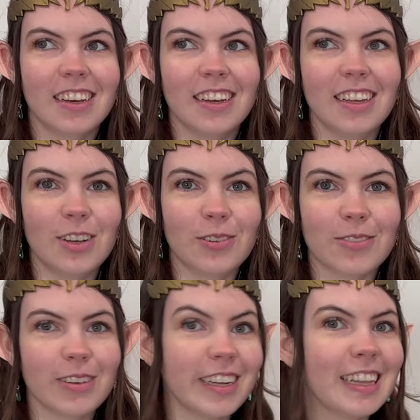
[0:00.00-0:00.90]
it was
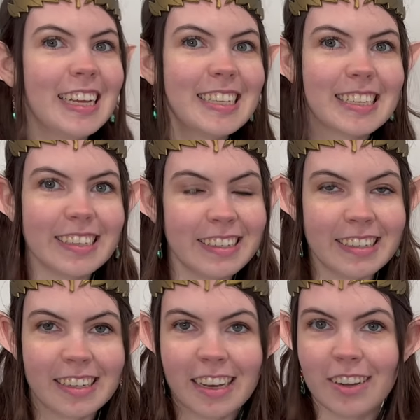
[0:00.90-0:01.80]
very late
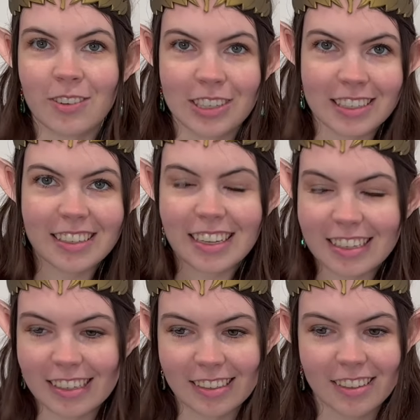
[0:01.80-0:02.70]
and I wanted to get it
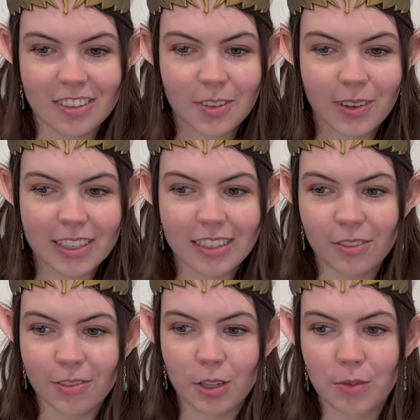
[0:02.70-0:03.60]
done, so I didn't
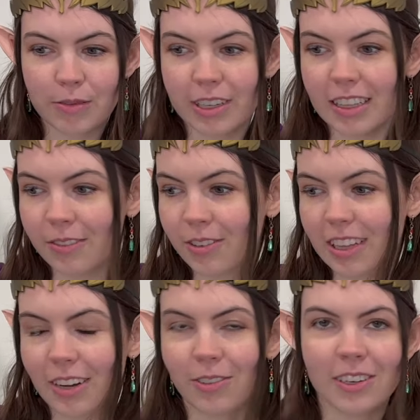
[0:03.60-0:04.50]
film everything for
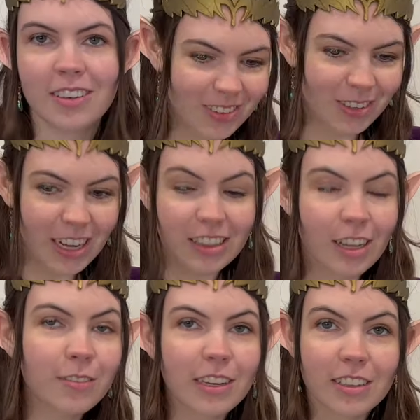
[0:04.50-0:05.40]
that one. I
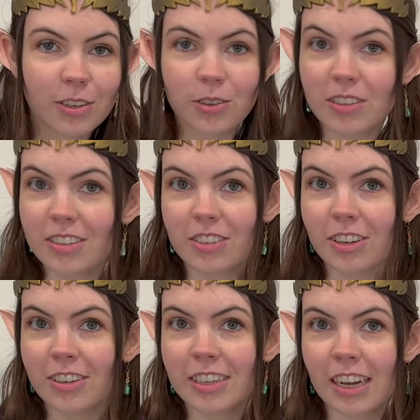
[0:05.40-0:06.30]
love how the corset
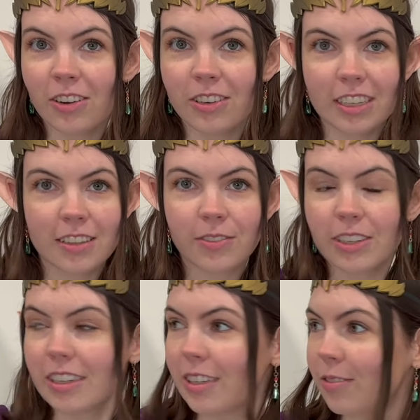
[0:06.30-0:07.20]
turned out. It's
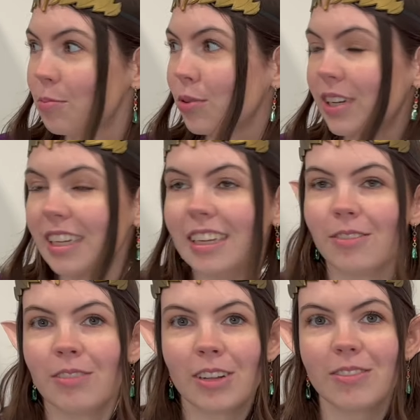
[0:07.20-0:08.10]
very pretty
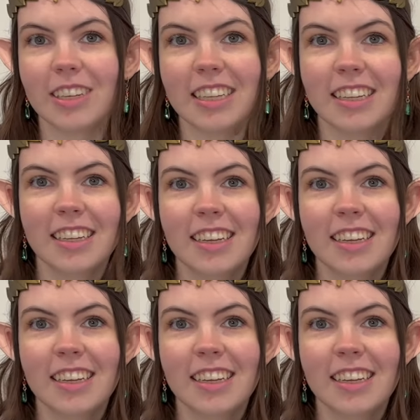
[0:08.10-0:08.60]
and velvety,